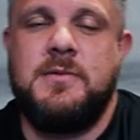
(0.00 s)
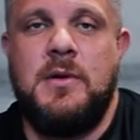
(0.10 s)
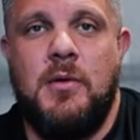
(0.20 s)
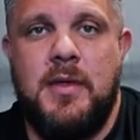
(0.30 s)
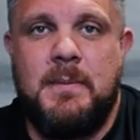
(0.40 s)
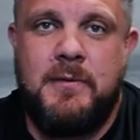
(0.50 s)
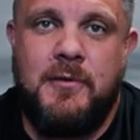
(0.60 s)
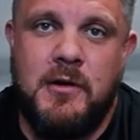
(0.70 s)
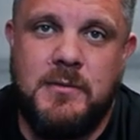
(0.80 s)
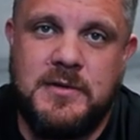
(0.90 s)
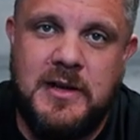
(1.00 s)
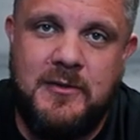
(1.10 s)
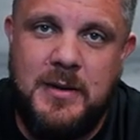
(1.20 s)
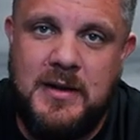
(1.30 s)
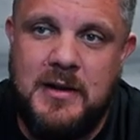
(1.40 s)
We know the performers that
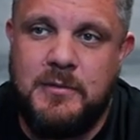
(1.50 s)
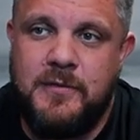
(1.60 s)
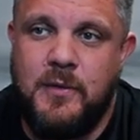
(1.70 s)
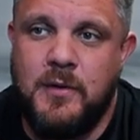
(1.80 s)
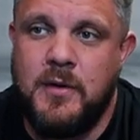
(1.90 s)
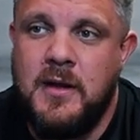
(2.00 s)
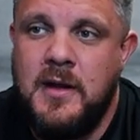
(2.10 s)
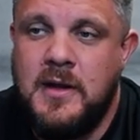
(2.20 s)
have been there before.